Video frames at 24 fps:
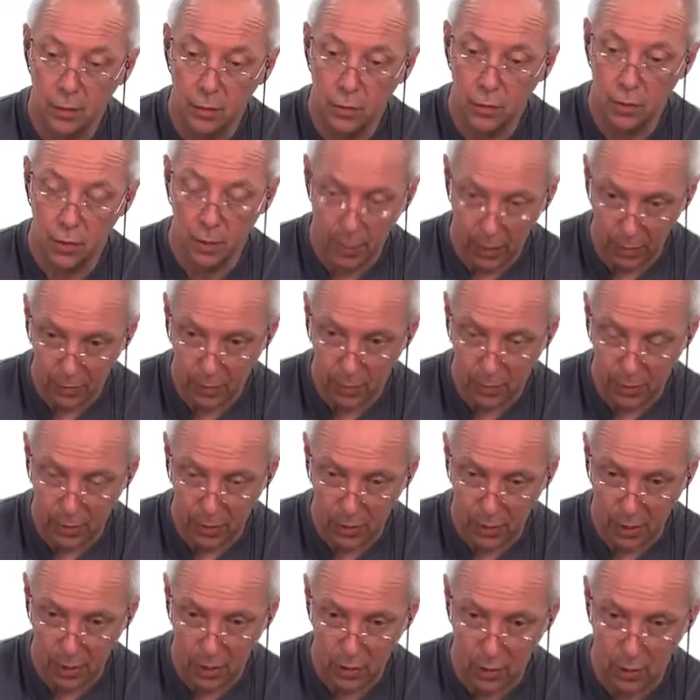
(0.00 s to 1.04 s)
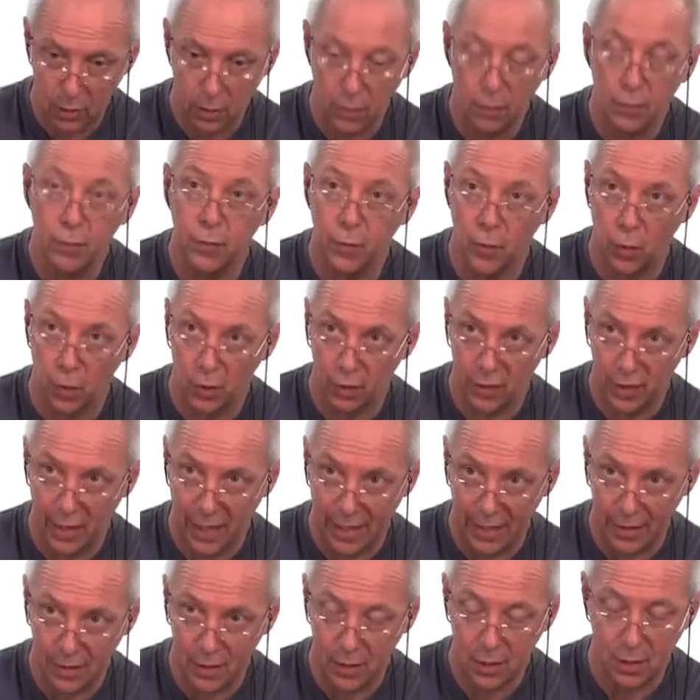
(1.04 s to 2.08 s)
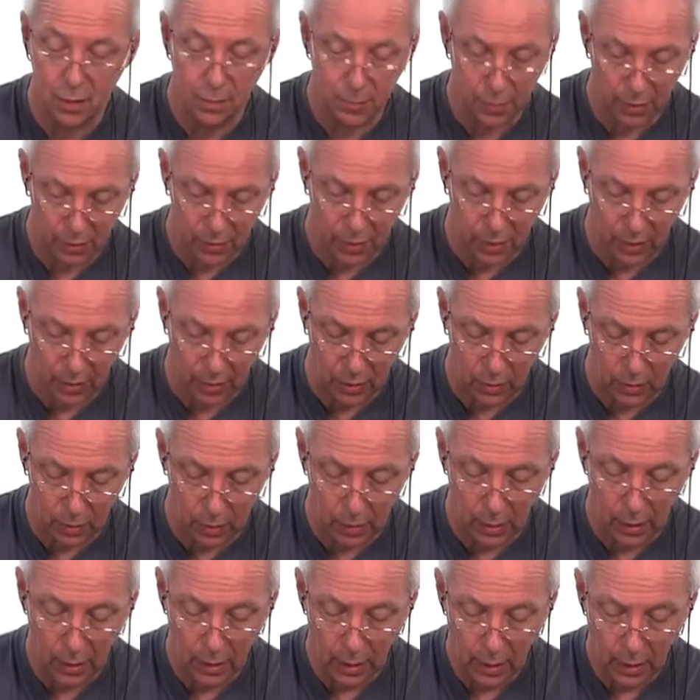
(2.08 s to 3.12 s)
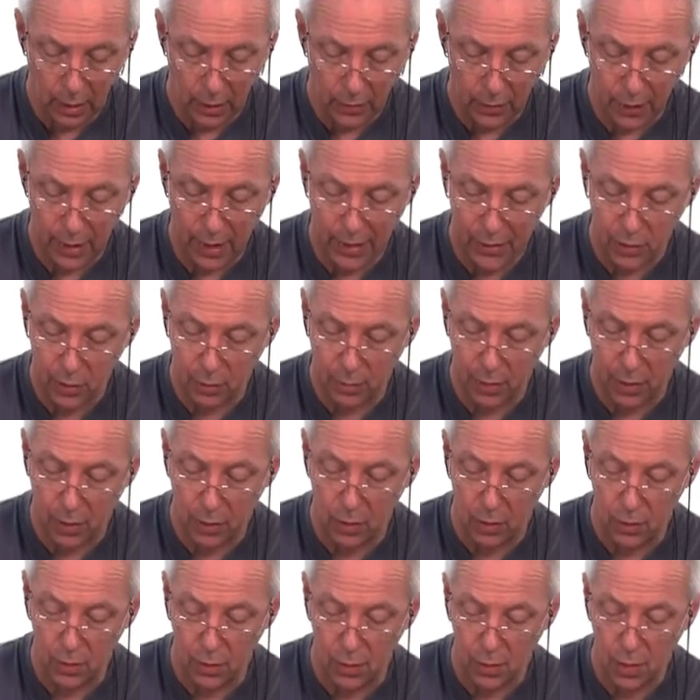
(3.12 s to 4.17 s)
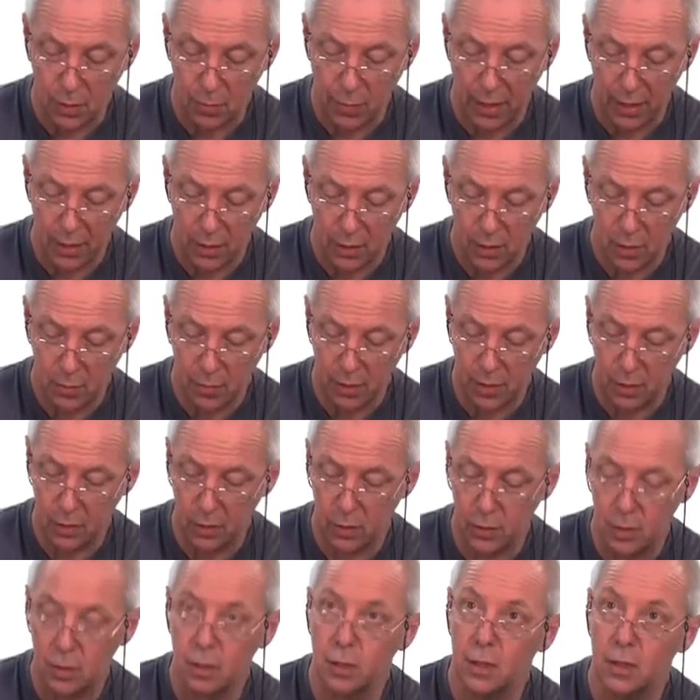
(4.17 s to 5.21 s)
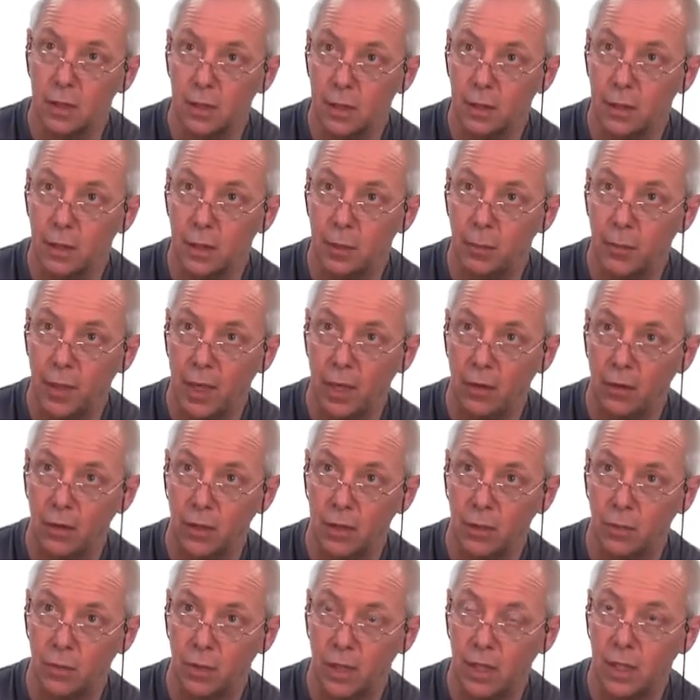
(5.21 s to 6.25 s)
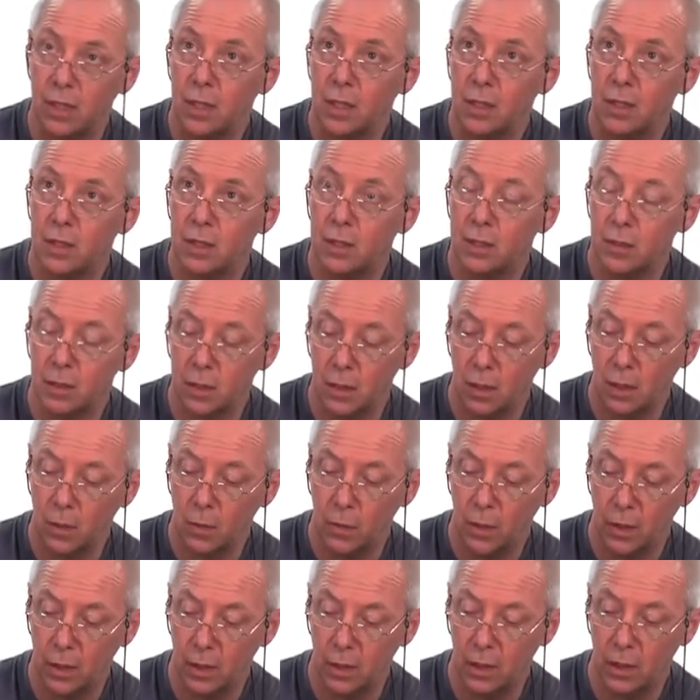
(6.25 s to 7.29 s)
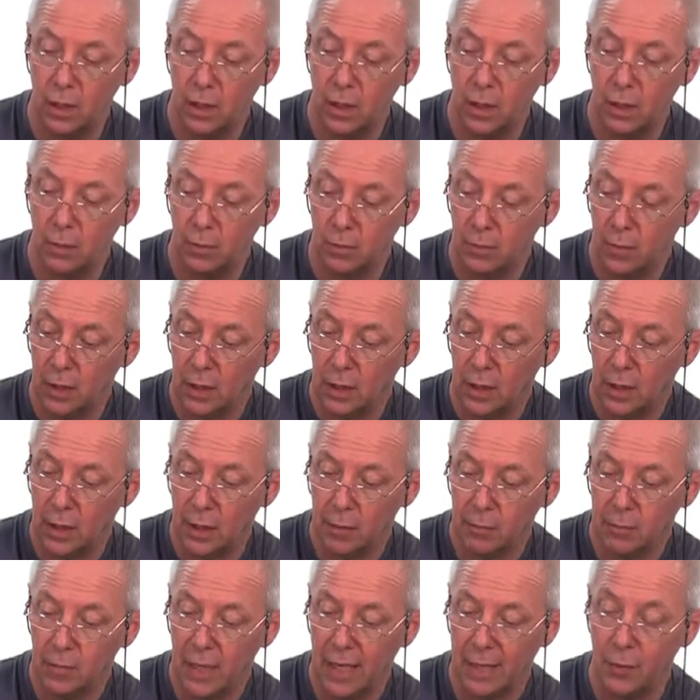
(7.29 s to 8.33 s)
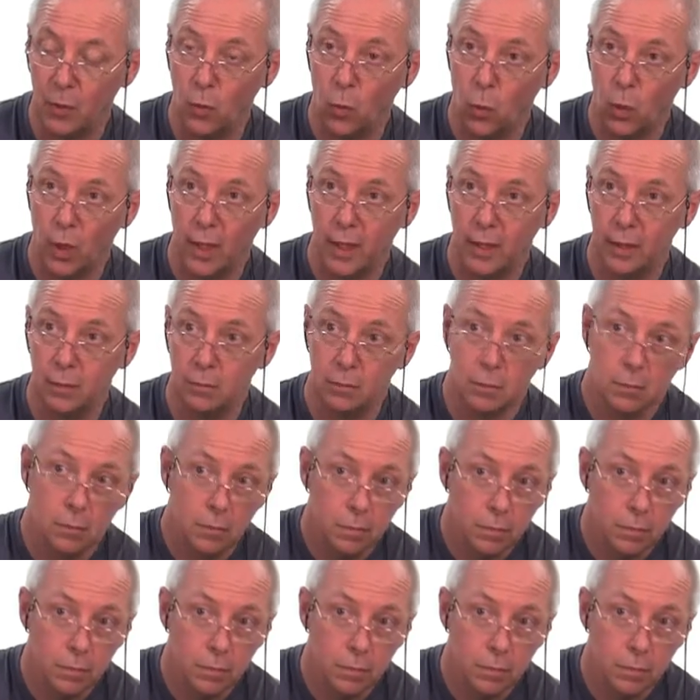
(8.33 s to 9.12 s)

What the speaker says: 2 bolts per section, 4 nuts per section. The nuts will be used as spacers because the bearings are recessed, so we're going to need maybe 1,